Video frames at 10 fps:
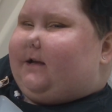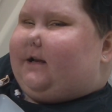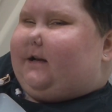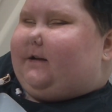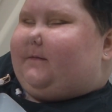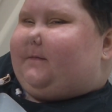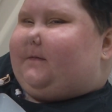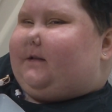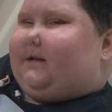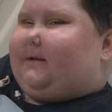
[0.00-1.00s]

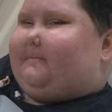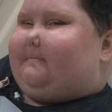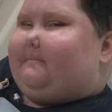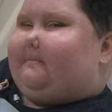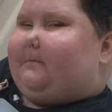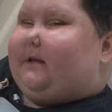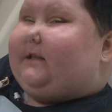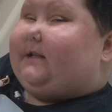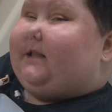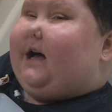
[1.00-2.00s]
it
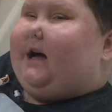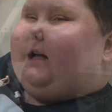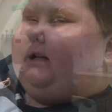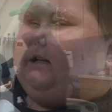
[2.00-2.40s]
means a lot.